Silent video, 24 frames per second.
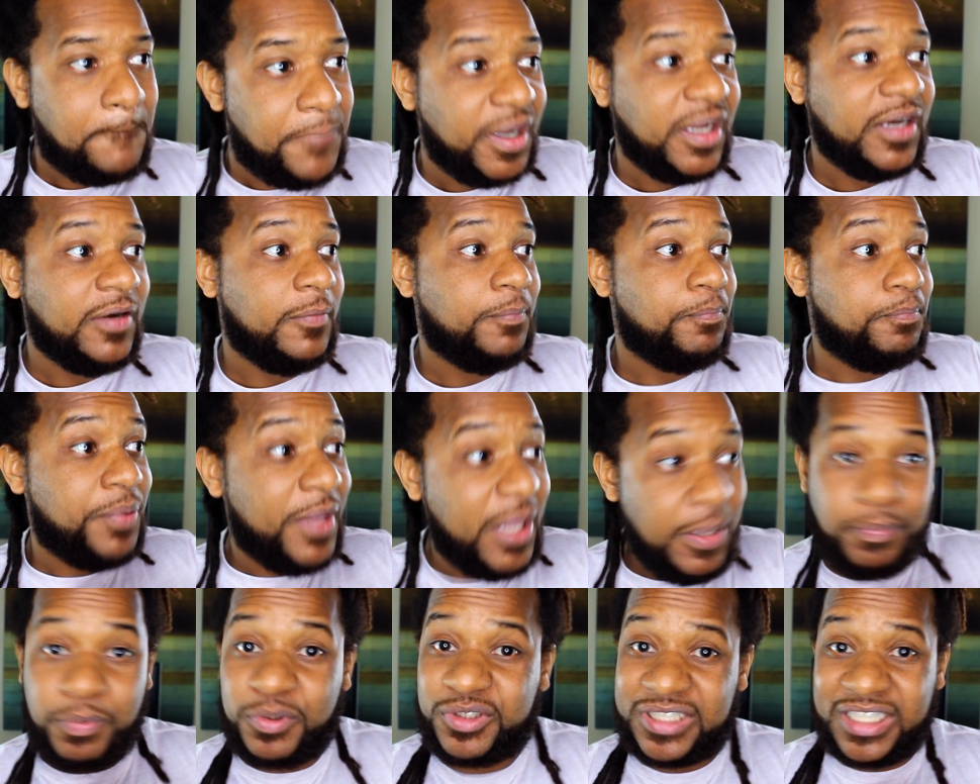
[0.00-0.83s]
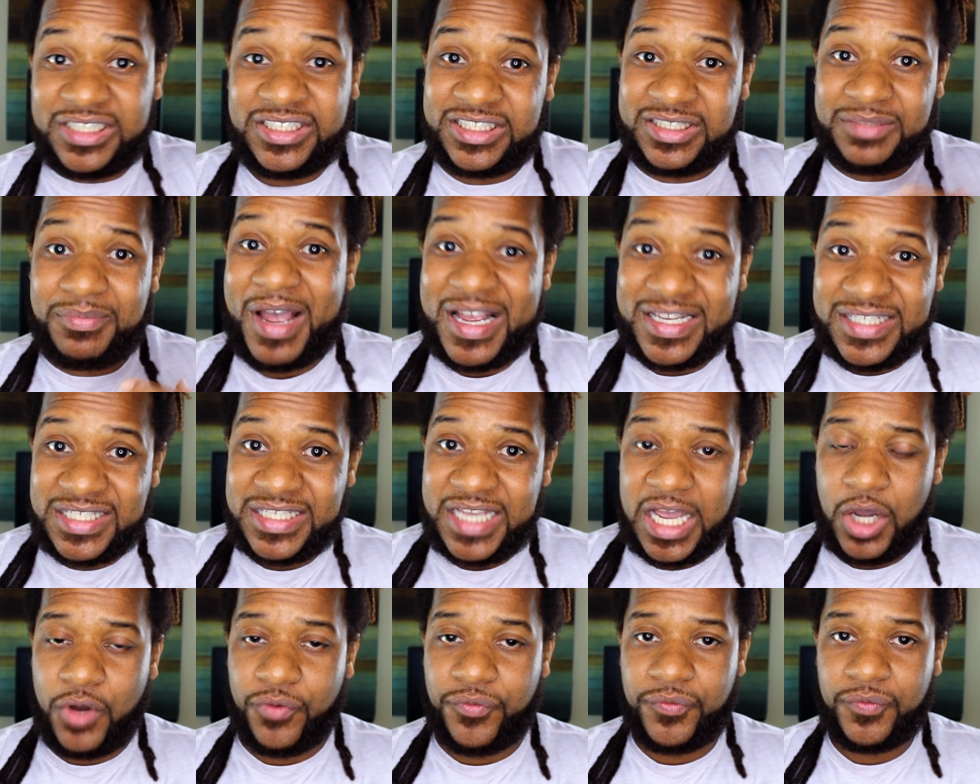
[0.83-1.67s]
But people such as
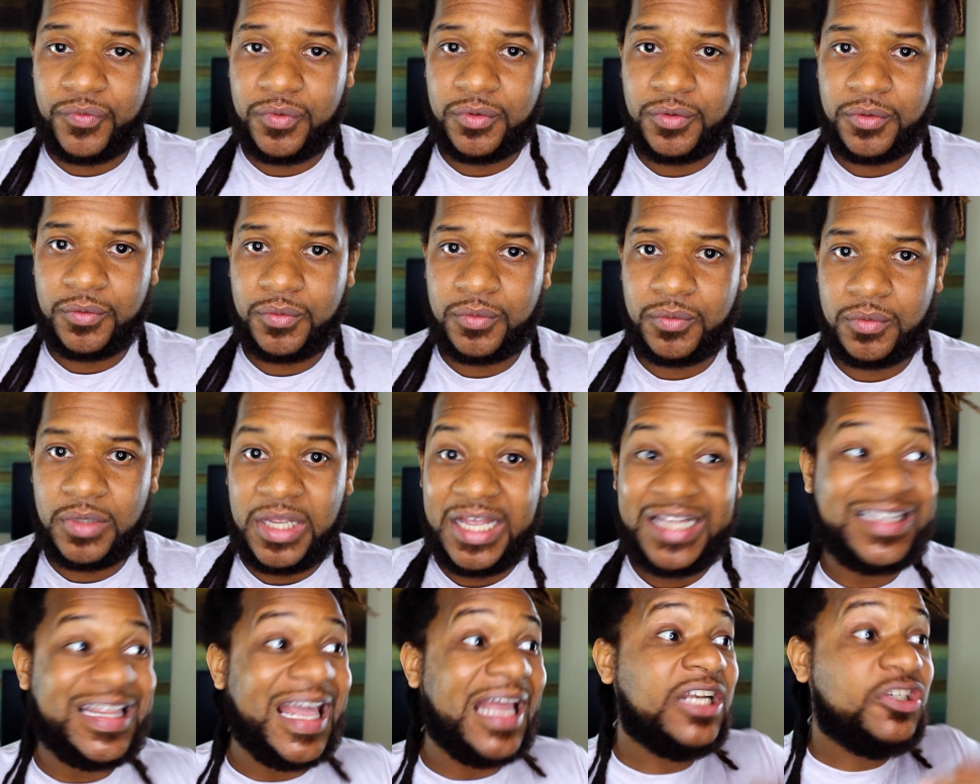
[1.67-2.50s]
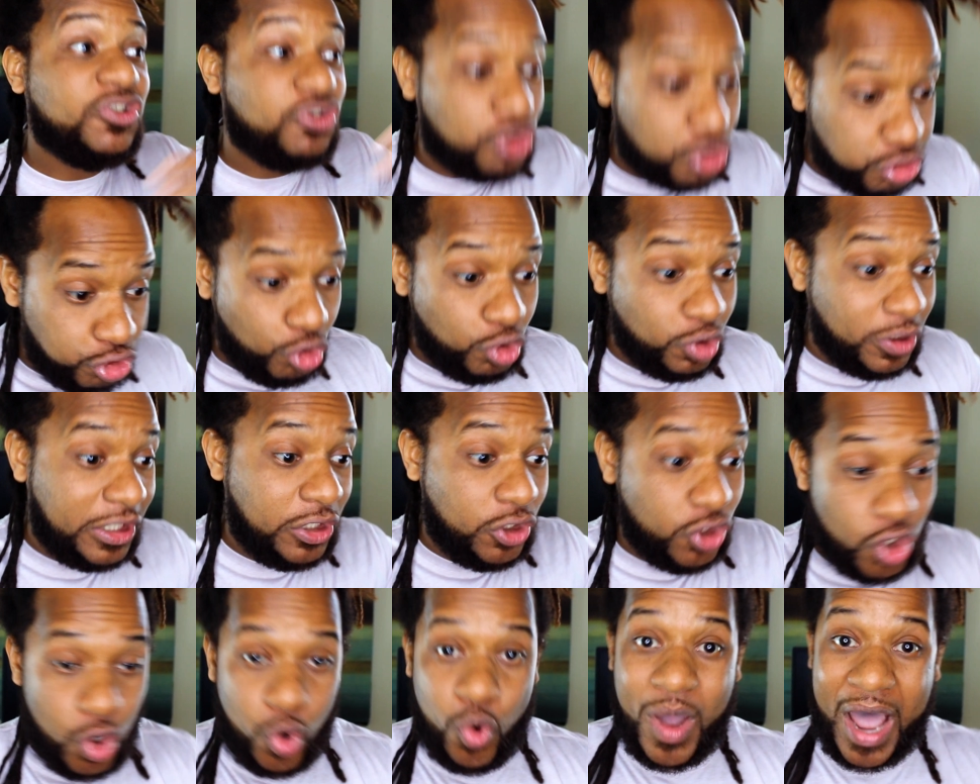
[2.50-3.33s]
myself that
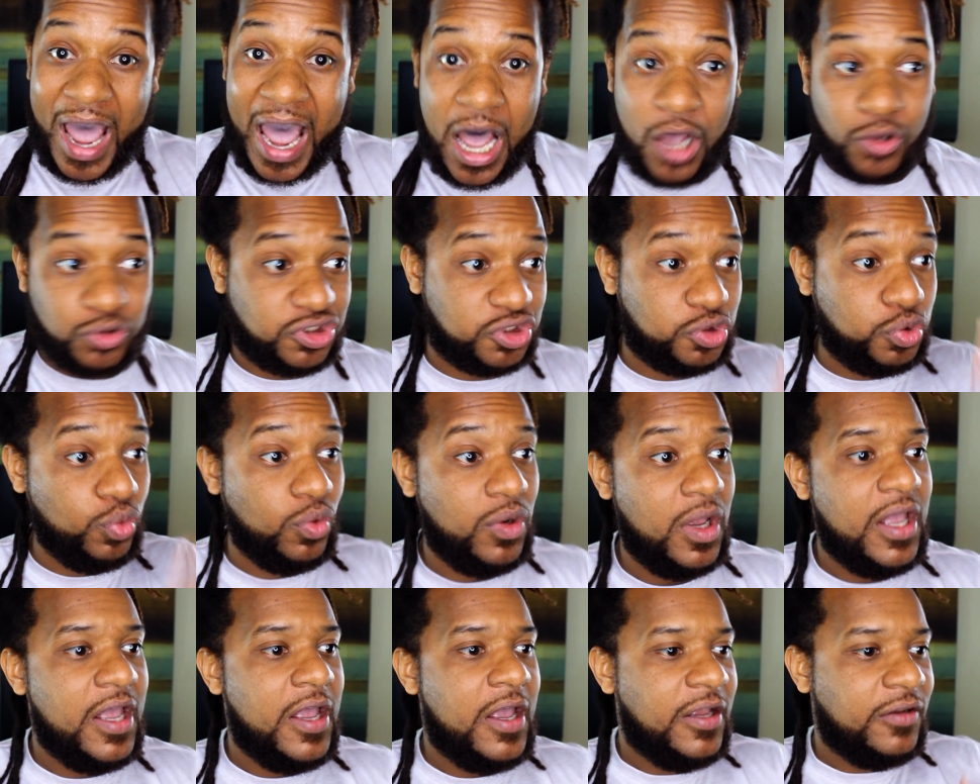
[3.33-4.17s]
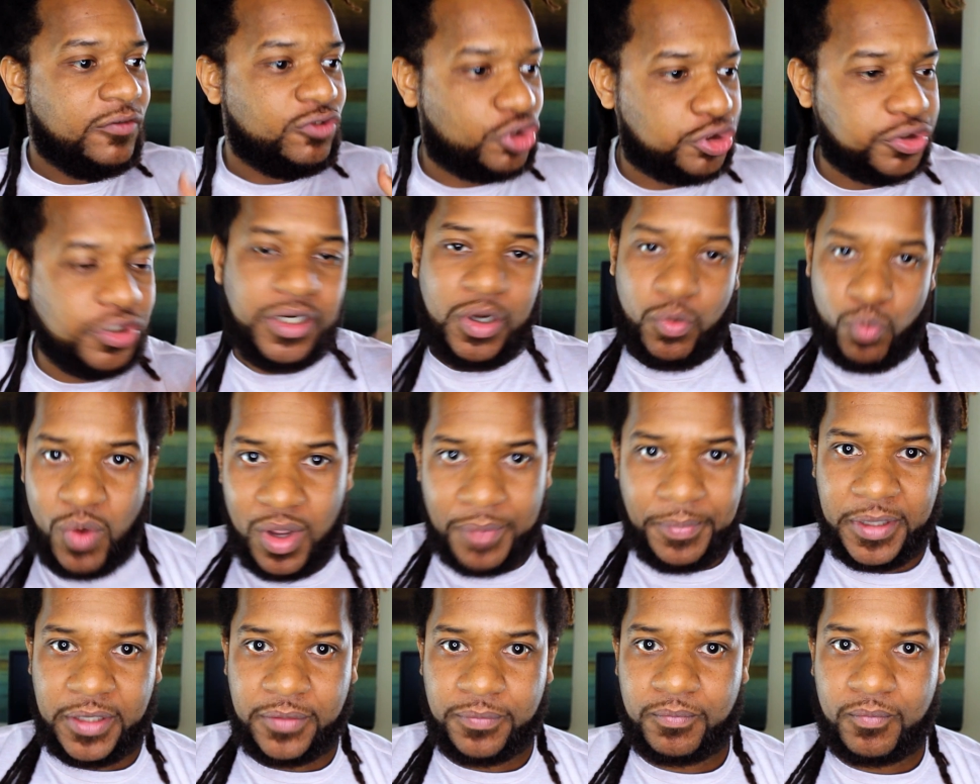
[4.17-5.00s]
truly know how to treat a
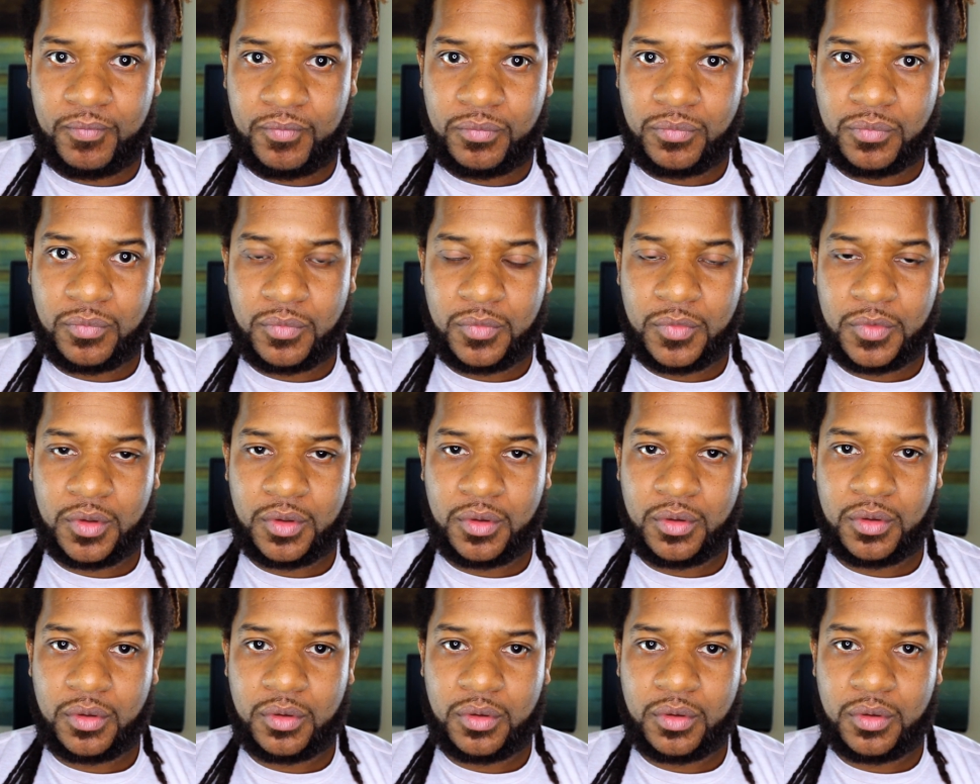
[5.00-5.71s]
woman.